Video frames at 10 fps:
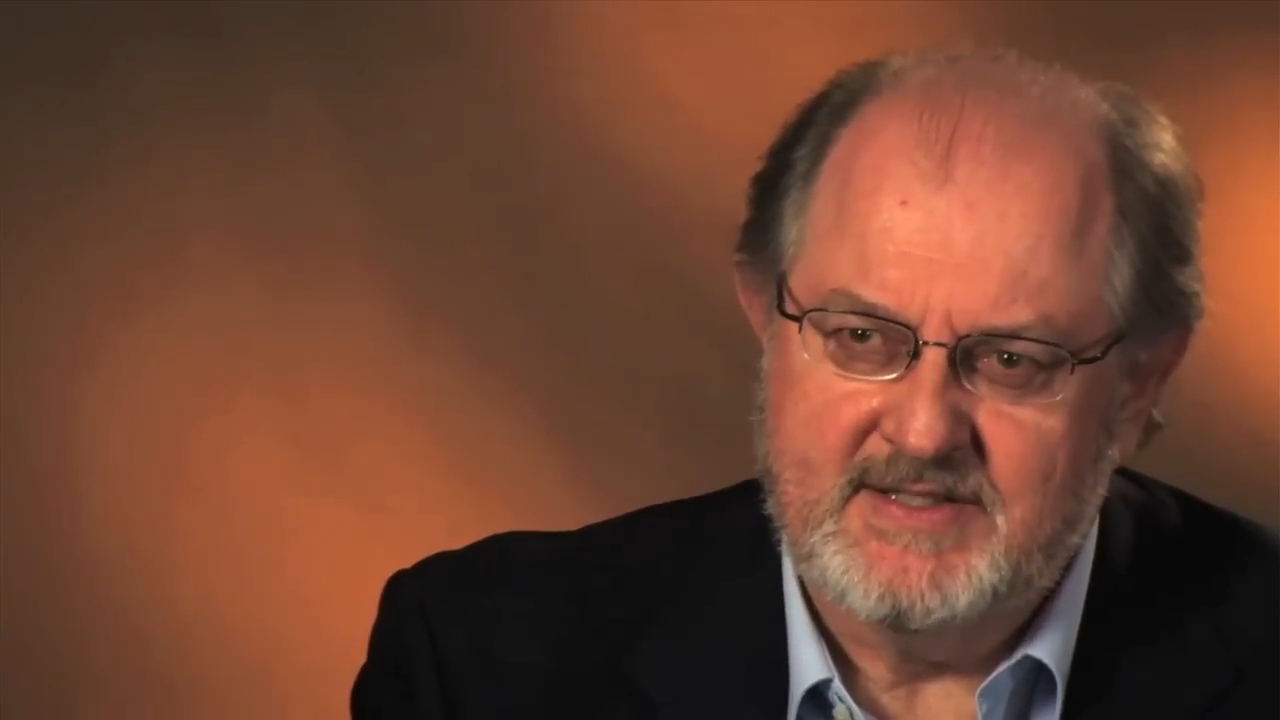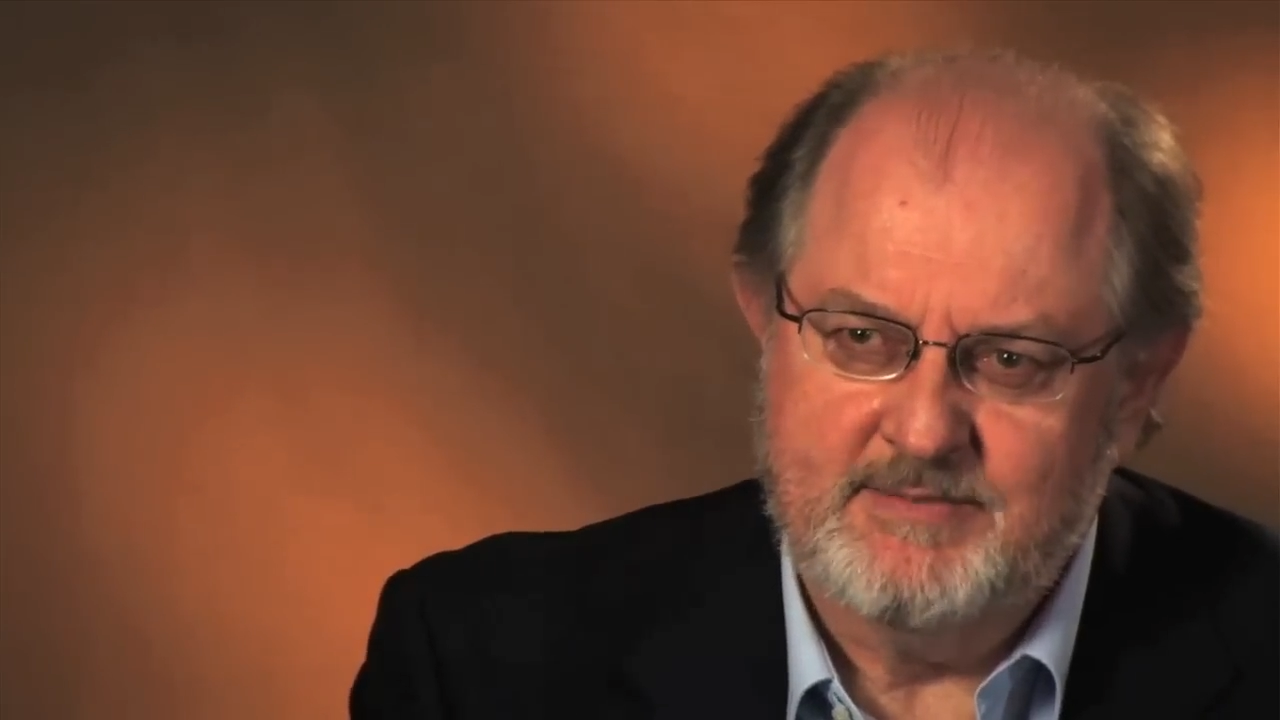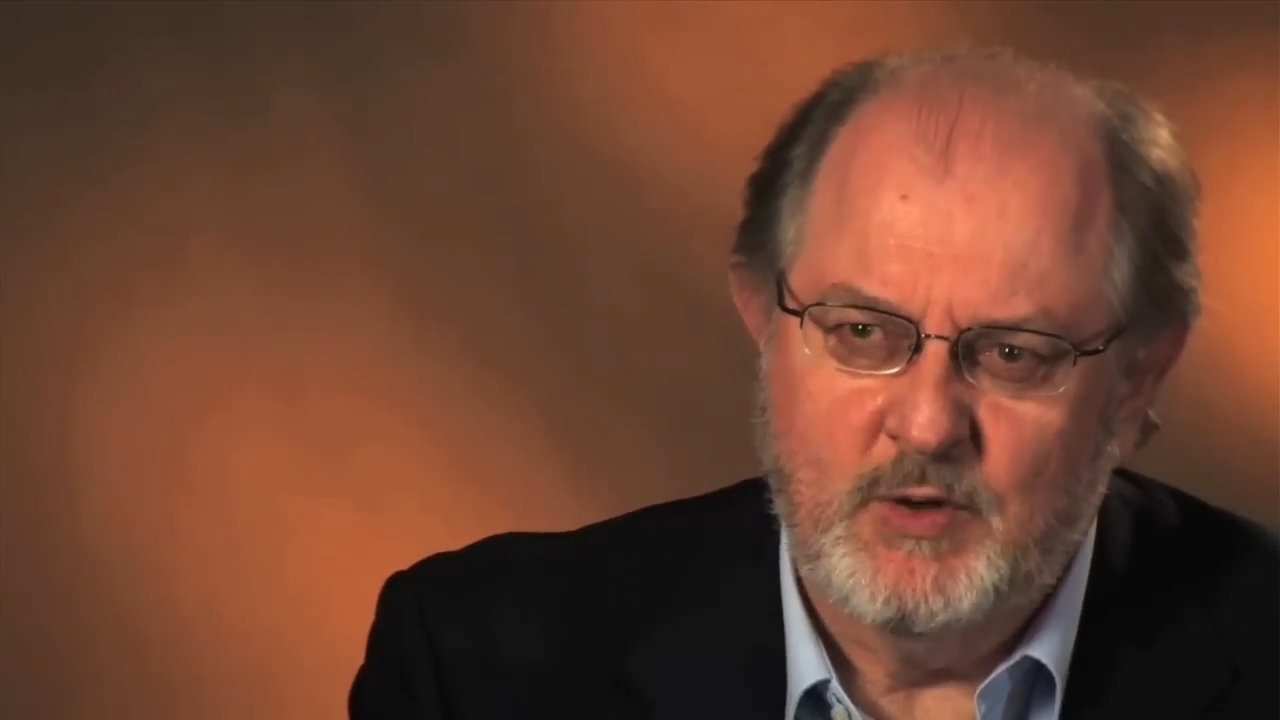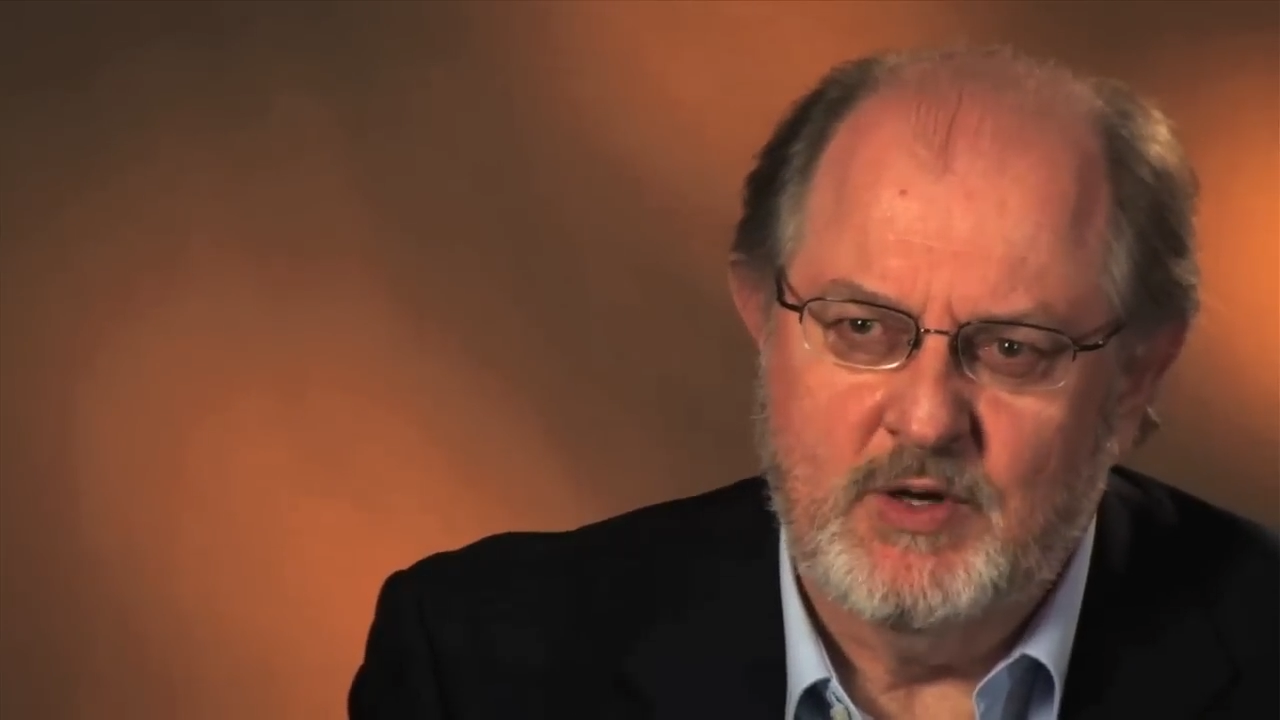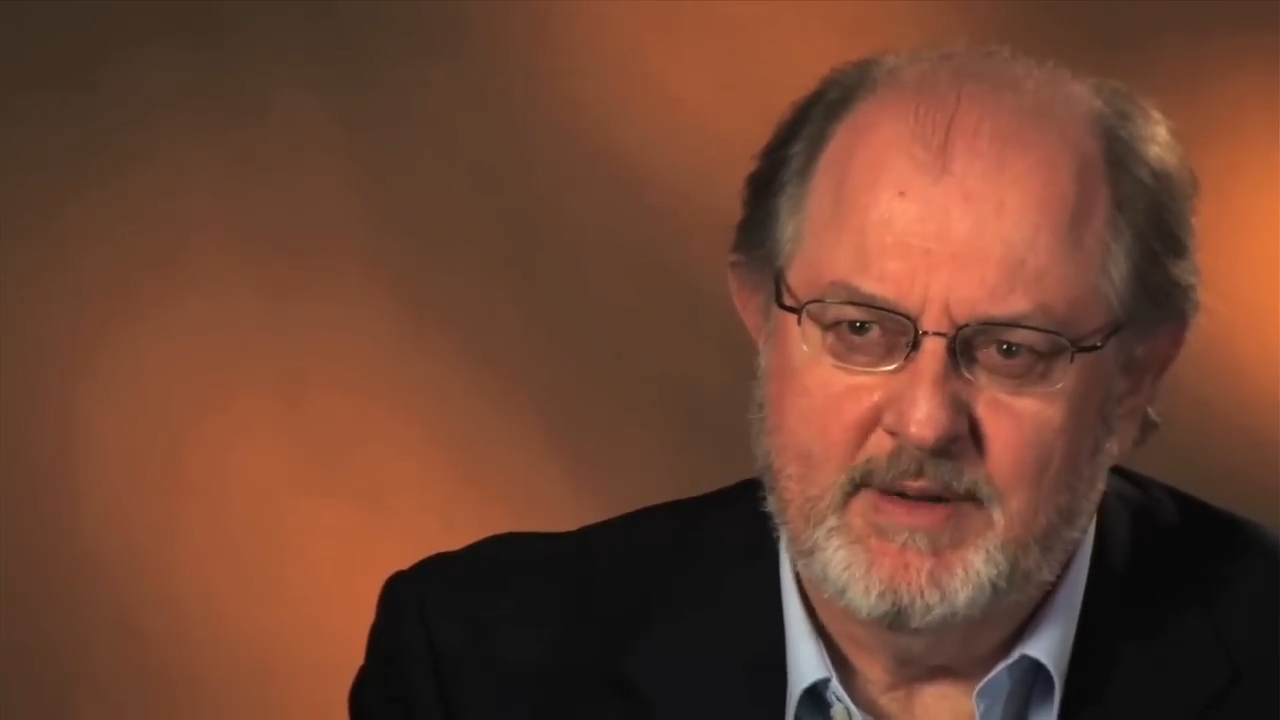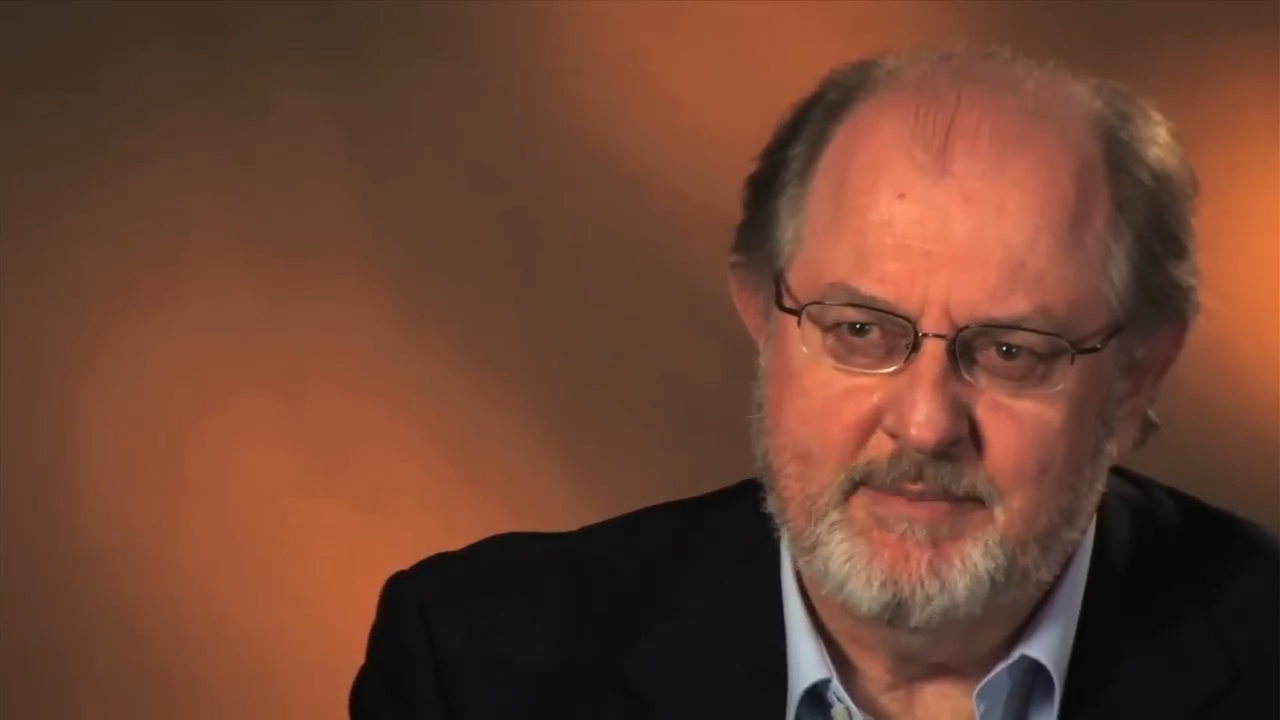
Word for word: small